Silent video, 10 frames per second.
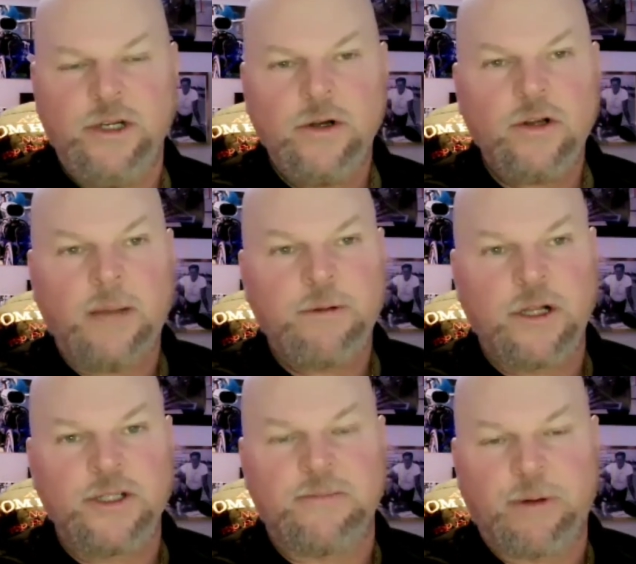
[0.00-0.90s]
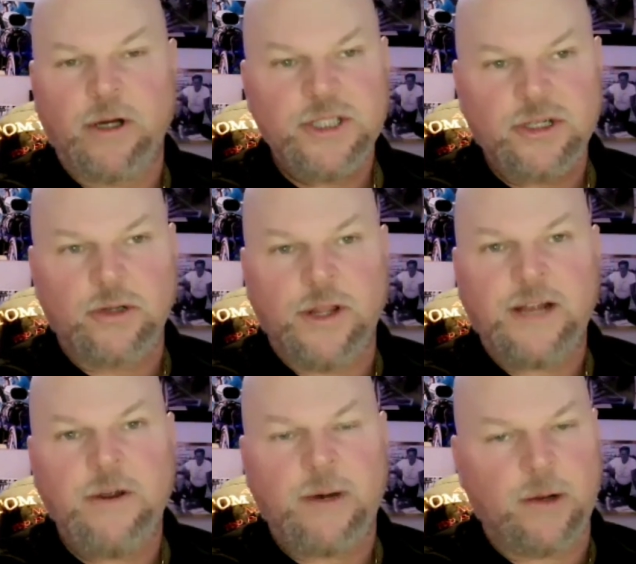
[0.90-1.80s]
You're up close and personal with
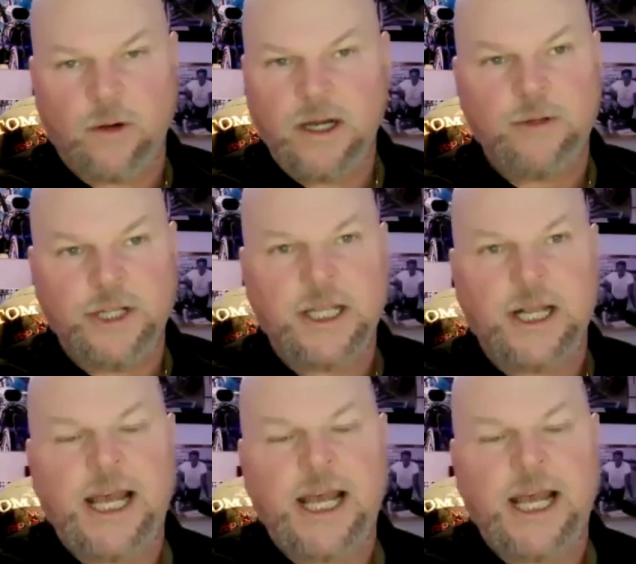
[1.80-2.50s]
everybody. We're able to get